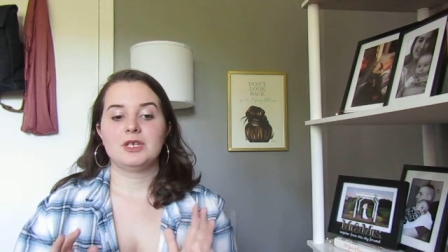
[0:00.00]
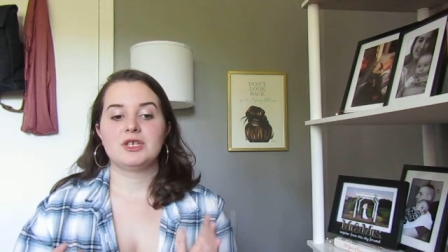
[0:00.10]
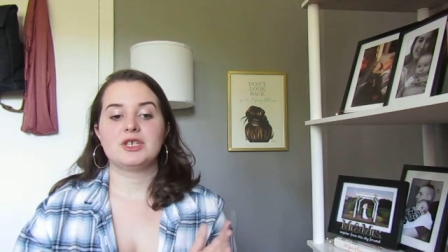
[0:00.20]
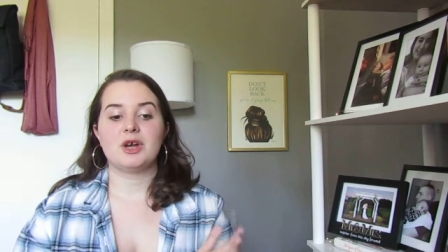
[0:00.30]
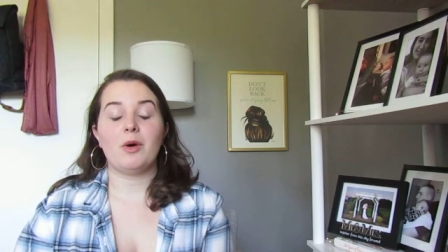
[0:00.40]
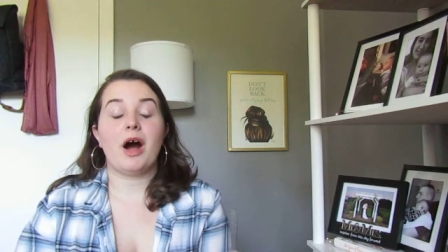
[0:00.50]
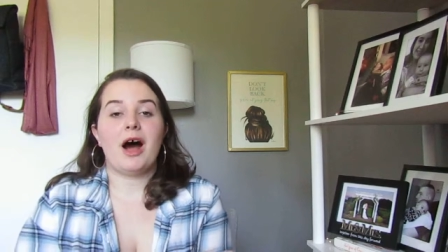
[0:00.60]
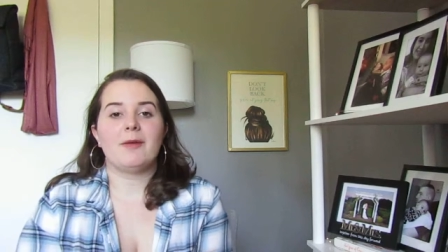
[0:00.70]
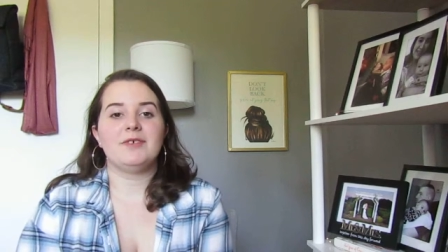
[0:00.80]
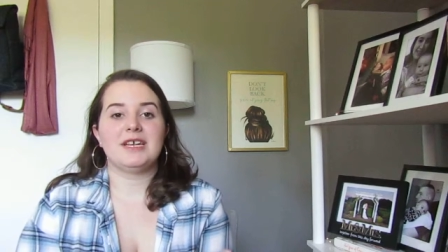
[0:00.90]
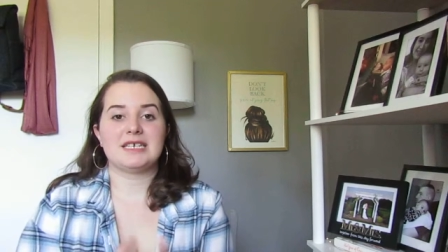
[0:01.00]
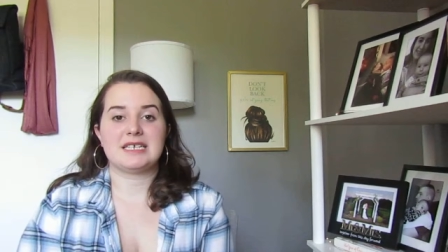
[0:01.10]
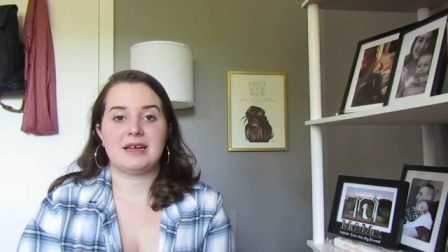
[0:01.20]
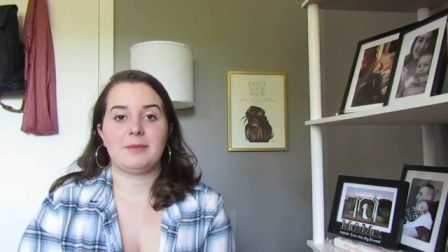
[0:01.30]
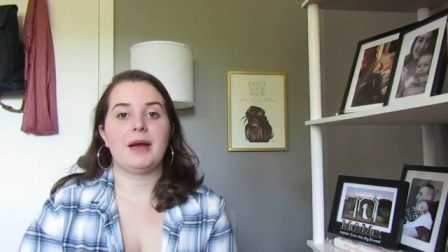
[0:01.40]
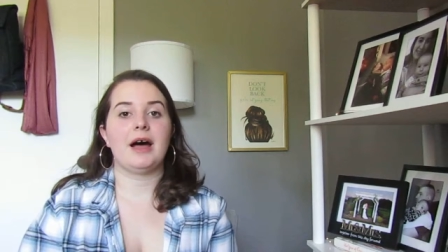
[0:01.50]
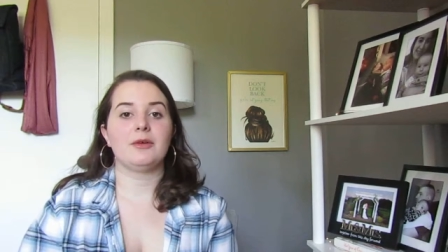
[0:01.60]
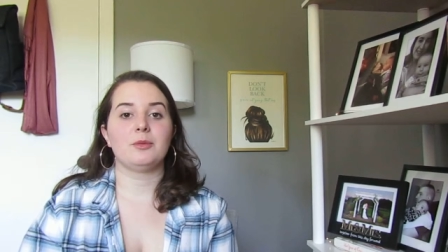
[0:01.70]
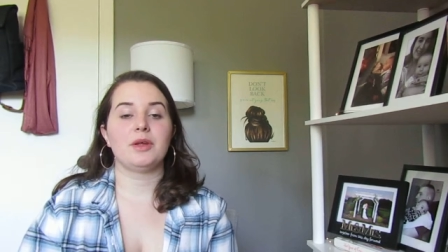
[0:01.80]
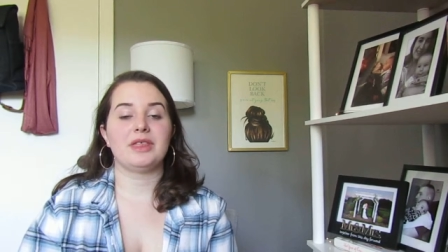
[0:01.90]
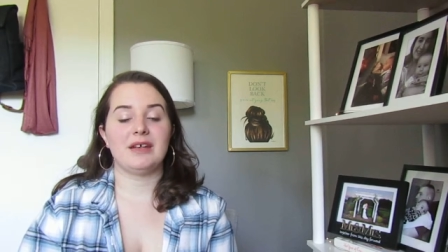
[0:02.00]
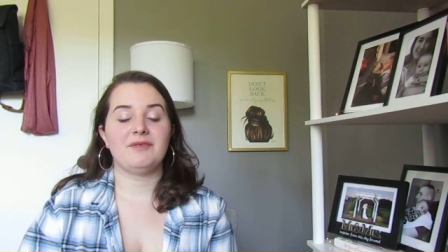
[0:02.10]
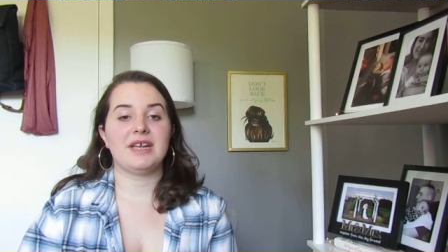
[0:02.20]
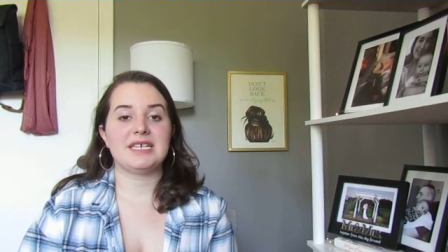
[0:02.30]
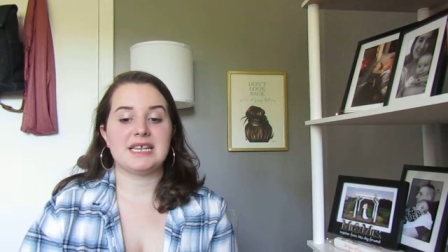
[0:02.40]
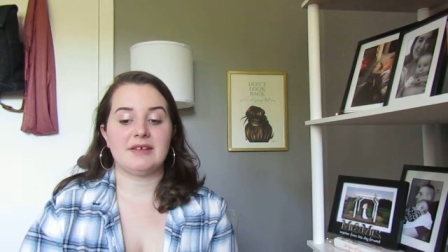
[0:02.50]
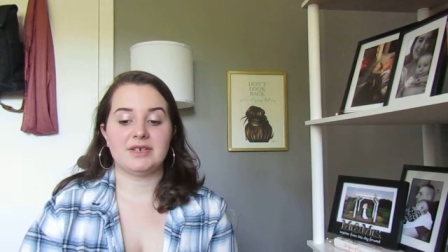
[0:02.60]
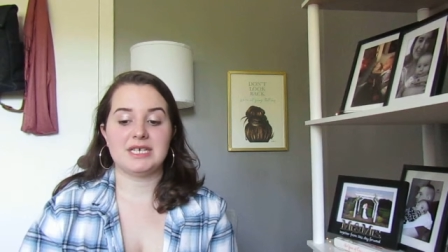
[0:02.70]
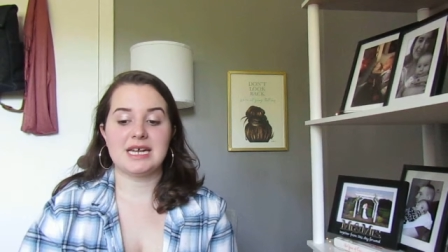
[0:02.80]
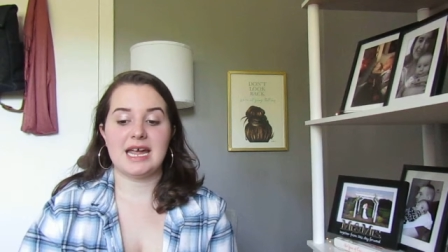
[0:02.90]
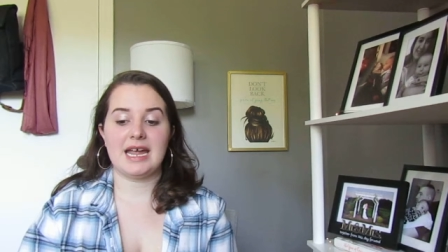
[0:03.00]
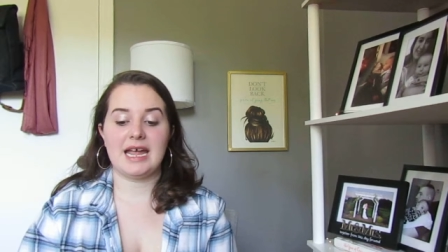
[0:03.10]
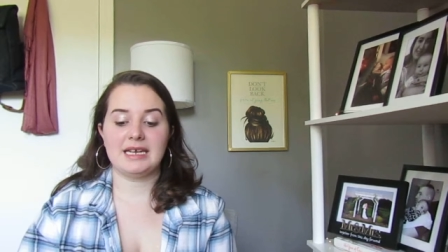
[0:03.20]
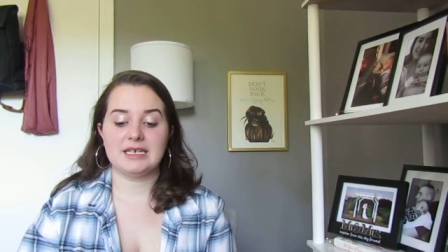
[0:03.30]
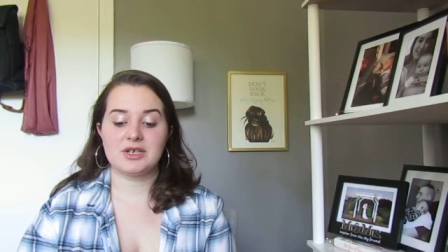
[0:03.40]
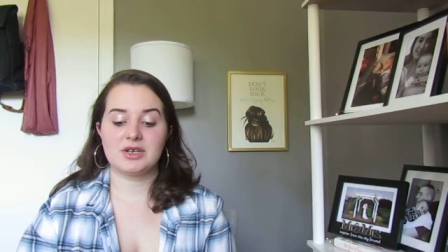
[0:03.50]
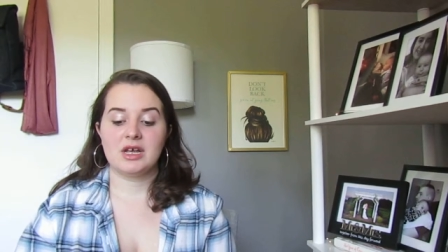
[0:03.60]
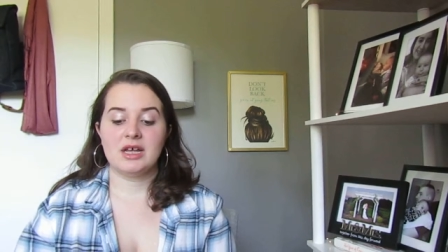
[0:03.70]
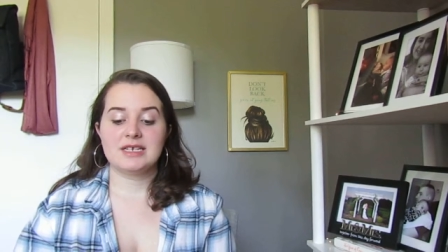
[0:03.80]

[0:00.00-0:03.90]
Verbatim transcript: so obvious about what they face every day and it's